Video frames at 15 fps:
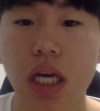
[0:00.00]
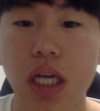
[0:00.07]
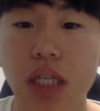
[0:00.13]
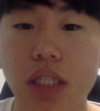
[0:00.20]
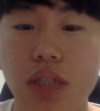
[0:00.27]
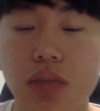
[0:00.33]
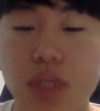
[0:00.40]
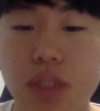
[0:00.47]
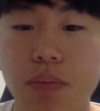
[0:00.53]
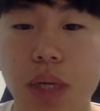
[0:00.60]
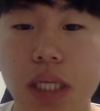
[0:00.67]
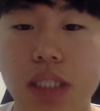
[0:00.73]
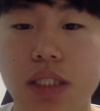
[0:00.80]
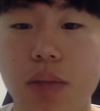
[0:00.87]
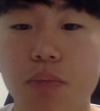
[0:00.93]
In this
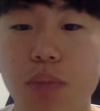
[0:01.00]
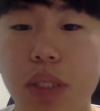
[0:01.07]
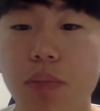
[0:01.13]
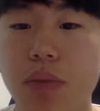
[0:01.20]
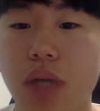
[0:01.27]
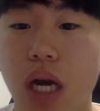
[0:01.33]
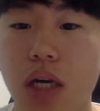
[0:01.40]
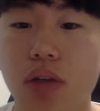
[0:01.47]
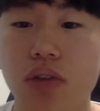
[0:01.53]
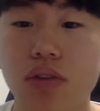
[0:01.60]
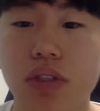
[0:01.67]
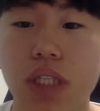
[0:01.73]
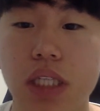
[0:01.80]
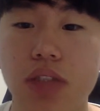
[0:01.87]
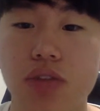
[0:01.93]
respect, some people argue
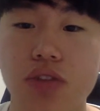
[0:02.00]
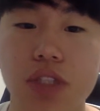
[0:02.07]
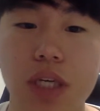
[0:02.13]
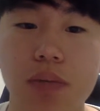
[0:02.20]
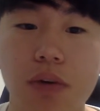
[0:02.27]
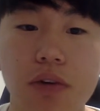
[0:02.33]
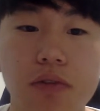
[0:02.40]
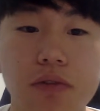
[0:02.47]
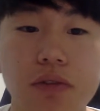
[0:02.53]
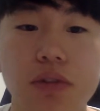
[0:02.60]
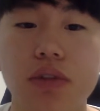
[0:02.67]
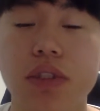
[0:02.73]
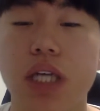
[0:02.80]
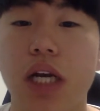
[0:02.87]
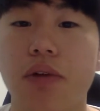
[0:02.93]
that GMO
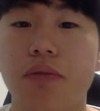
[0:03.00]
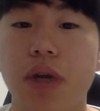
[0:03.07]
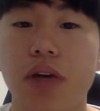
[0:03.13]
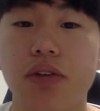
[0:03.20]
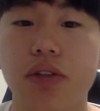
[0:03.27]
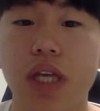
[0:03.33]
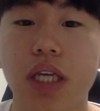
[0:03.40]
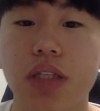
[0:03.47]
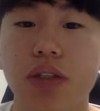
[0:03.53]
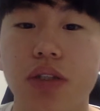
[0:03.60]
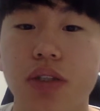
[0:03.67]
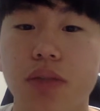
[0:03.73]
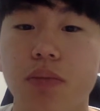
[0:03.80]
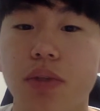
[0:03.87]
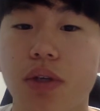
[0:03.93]
foods are very
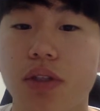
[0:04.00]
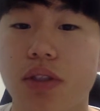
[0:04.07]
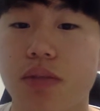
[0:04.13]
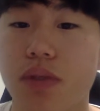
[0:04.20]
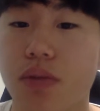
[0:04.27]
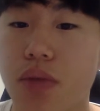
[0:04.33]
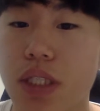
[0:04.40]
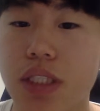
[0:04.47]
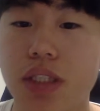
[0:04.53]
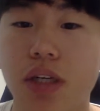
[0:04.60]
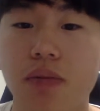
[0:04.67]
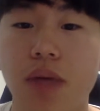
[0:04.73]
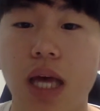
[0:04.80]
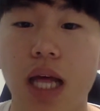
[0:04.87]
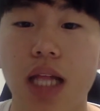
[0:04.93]
dangerous because of the risk
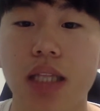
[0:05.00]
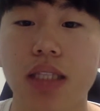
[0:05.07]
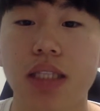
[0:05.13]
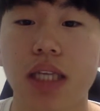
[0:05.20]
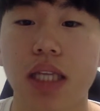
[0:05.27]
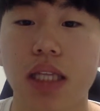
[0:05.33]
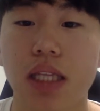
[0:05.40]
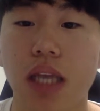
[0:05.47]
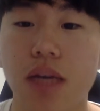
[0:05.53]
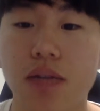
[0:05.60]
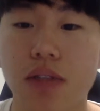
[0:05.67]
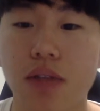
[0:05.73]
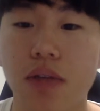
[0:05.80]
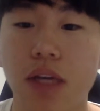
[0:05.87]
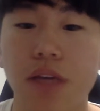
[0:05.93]
of health and doubts
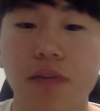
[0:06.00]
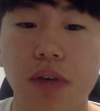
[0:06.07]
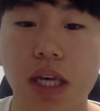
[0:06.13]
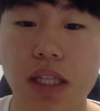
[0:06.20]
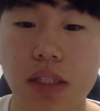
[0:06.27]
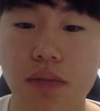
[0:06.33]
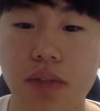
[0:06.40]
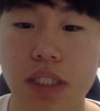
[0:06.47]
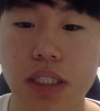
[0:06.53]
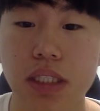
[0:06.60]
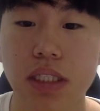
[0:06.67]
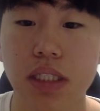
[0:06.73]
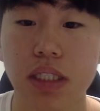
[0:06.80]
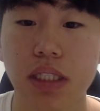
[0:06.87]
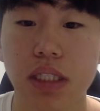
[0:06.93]
of
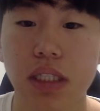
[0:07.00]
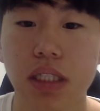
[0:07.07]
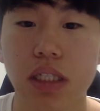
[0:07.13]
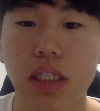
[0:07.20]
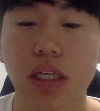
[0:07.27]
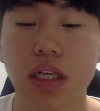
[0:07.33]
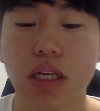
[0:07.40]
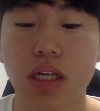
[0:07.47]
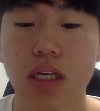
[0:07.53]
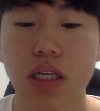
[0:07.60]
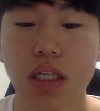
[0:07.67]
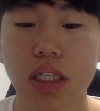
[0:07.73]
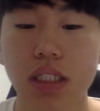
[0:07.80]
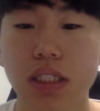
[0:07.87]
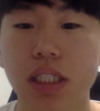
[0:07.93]
effectiveness.
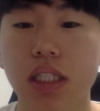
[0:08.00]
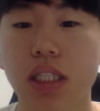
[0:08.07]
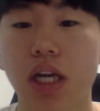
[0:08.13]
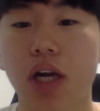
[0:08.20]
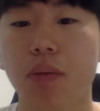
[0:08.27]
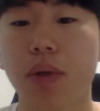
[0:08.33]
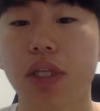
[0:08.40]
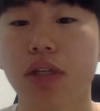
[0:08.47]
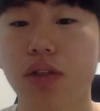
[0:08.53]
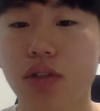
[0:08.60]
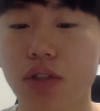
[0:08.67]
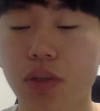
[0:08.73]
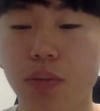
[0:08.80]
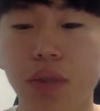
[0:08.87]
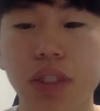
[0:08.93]
Still, there are many
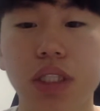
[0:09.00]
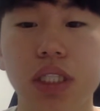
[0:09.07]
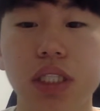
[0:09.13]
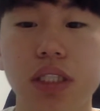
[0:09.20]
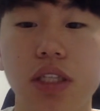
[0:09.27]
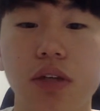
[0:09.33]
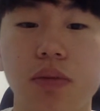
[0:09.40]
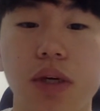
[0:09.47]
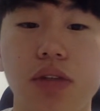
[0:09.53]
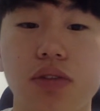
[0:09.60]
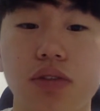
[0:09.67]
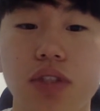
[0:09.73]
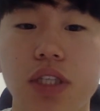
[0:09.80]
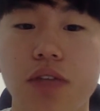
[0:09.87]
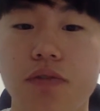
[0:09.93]
controversies about
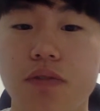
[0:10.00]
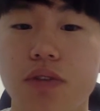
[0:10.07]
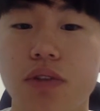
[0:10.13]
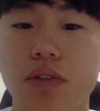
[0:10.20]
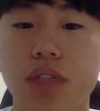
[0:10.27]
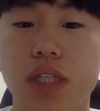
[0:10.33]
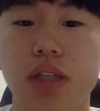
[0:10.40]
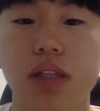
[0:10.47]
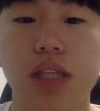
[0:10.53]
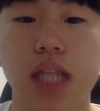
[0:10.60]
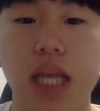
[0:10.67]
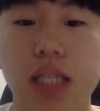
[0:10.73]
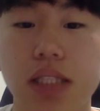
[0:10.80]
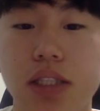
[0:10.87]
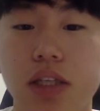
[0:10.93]
GM foods and
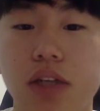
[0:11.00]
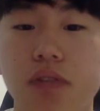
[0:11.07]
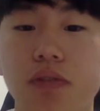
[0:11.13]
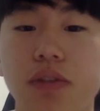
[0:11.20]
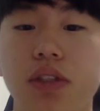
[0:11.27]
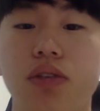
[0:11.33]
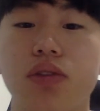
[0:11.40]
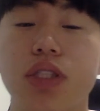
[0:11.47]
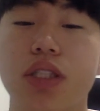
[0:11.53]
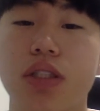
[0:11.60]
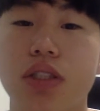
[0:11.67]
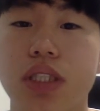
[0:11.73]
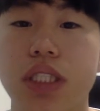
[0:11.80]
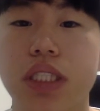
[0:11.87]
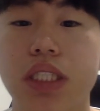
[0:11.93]
lots of
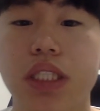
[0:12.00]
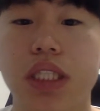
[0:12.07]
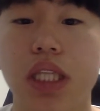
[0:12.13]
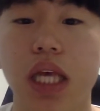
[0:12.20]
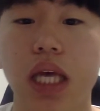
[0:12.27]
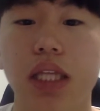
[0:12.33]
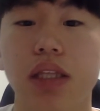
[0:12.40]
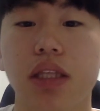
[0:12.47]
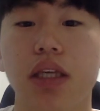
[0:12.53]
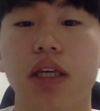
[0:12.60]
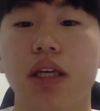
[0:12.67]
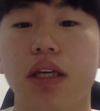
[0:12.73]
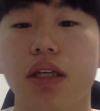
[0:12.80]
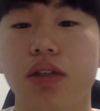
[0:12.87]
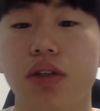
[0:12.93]
researches that
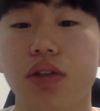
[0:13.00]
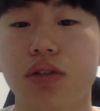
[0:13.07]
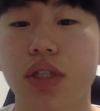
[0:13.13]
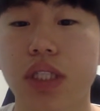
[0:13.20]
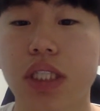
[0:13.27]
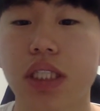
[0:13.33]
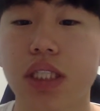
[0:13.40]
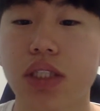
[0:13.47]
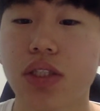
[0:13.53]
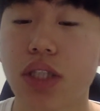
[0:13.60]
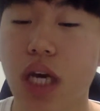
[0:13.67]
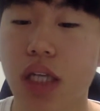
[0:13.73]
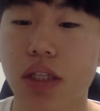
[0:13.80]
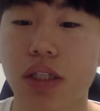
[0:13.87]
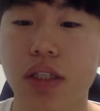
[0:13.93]
contradict each
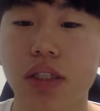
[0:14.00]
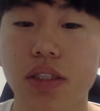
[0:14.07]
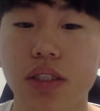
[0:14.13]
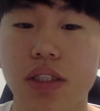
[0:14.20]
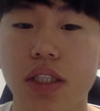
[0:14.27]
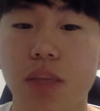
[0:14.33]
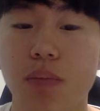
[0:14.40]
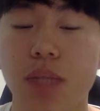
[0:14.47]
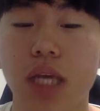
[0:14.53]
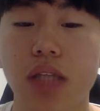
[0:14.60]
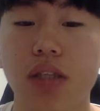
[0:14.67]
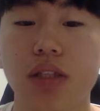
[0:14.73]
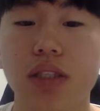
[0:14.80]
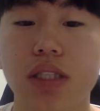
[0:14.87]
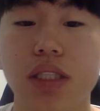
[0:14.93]
other. Some
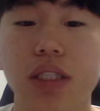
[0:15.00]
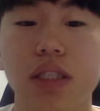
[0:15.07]
doctors